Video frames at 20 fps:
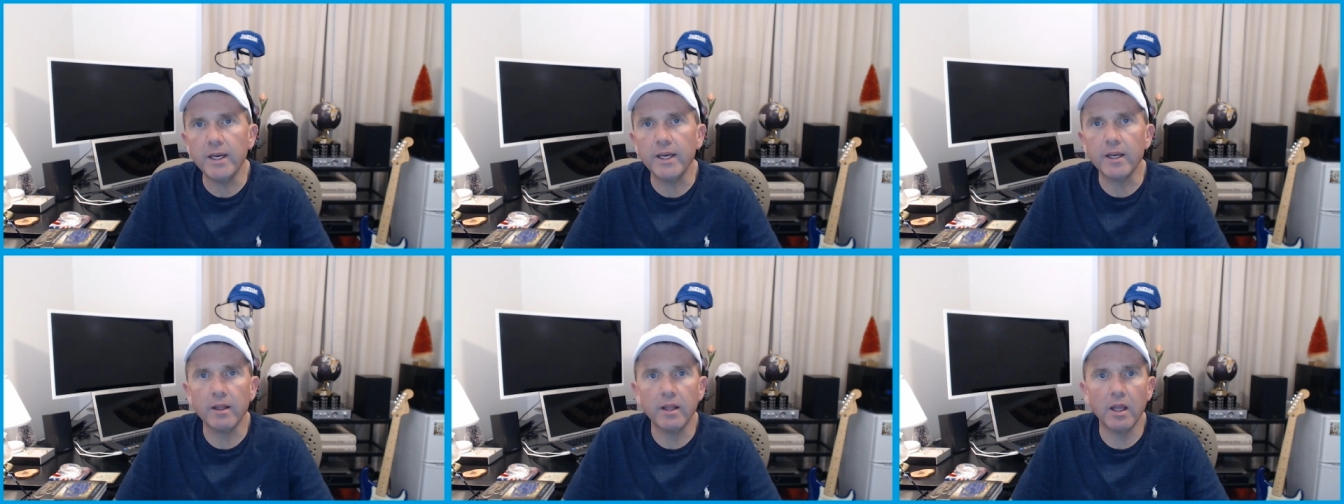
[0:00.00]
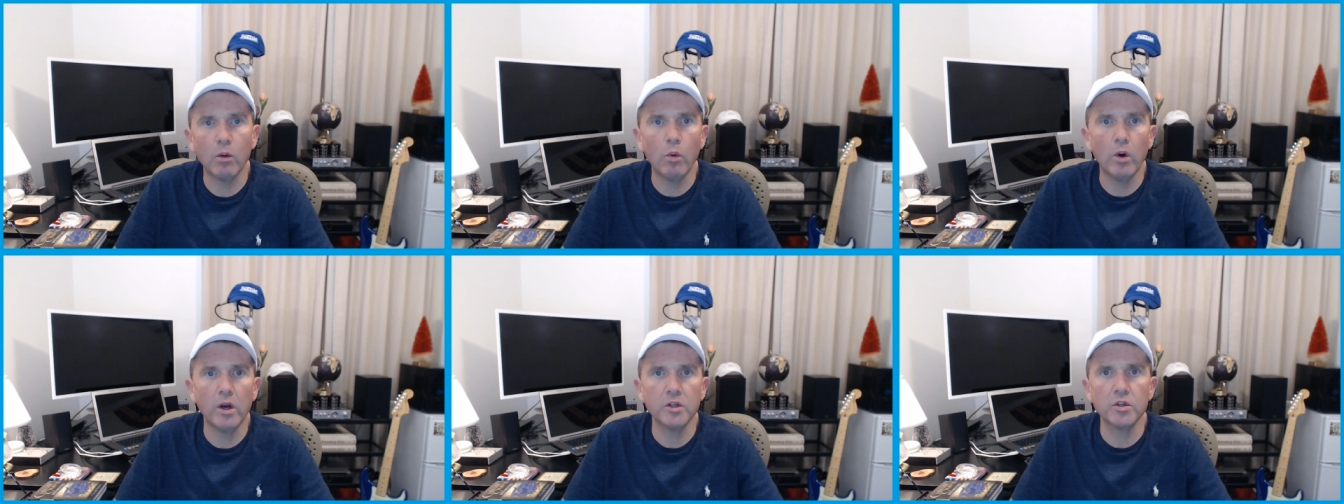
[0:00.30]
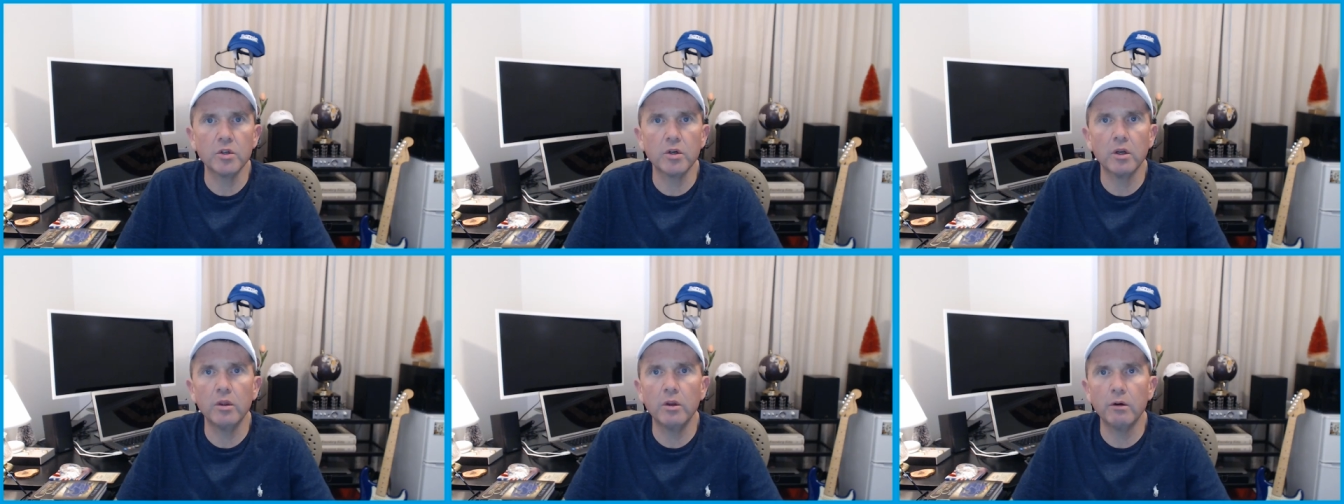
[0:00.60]
They watch it
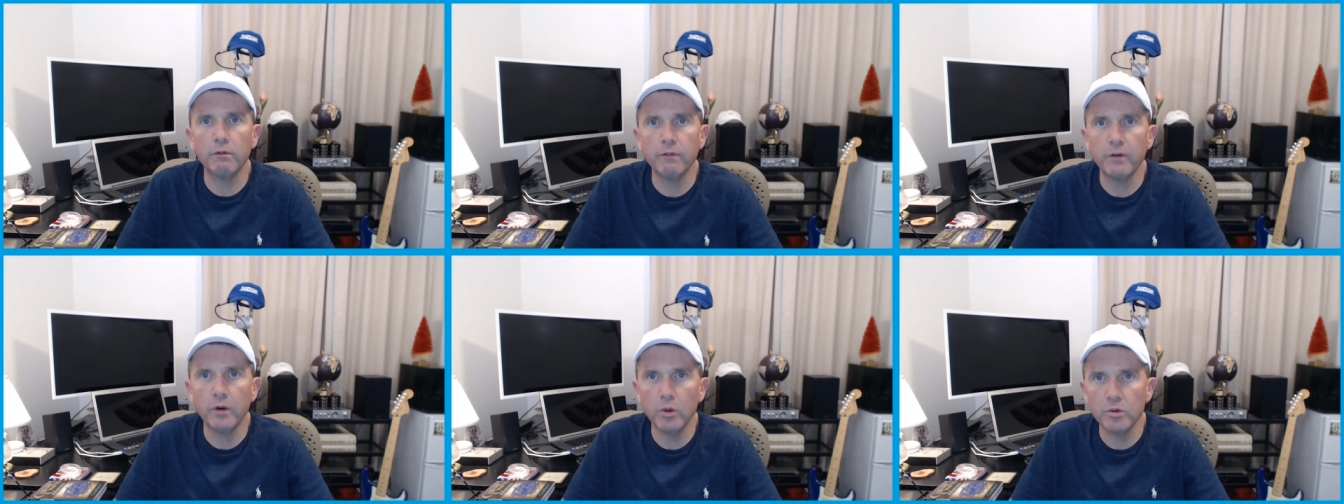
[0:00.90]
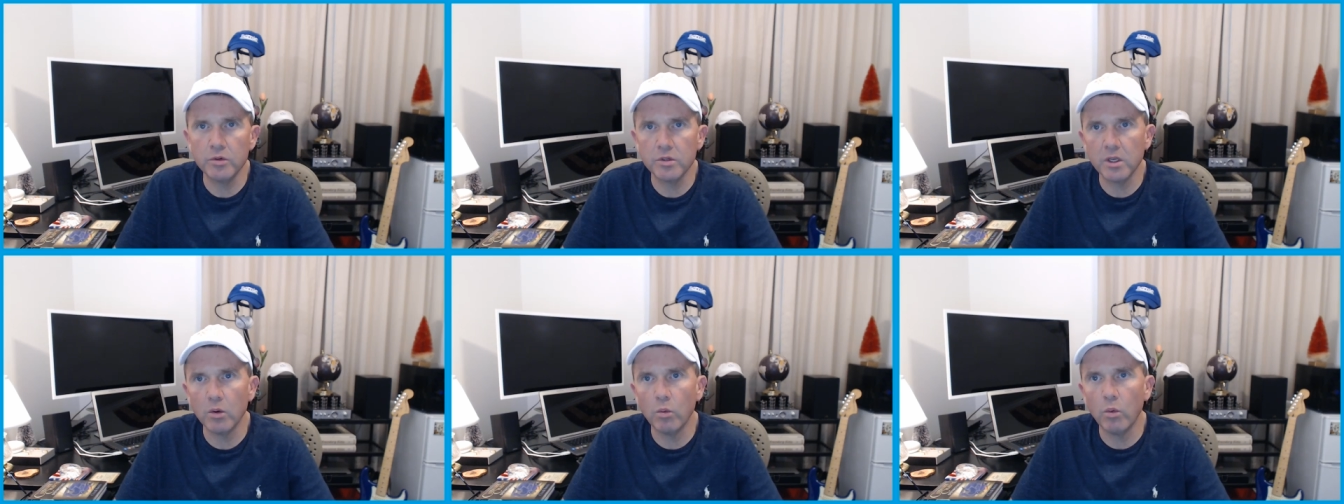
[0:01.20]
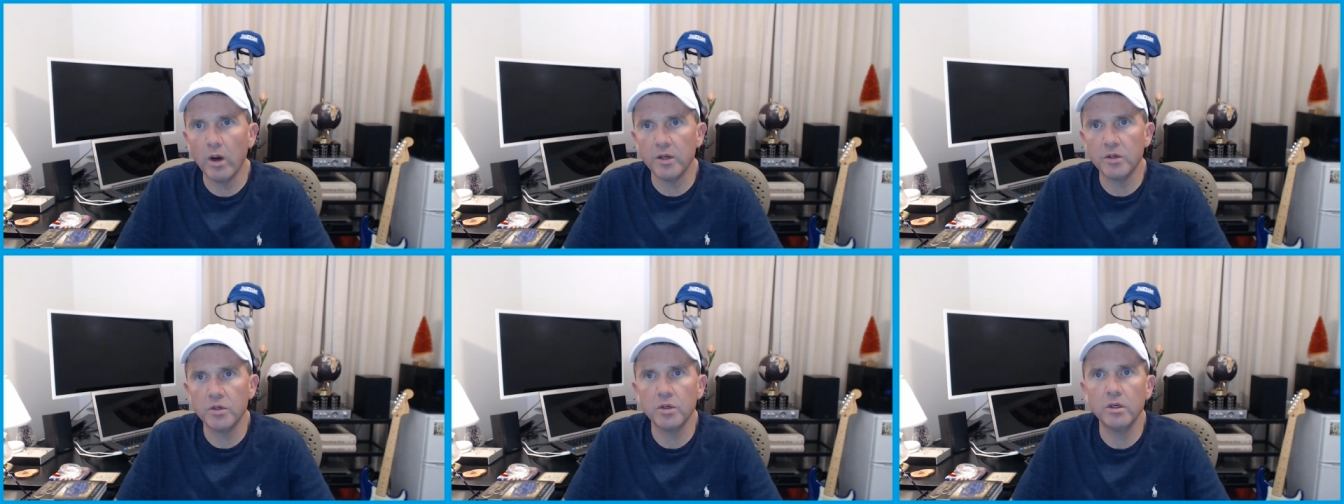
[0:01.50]
on their phones. They watch it,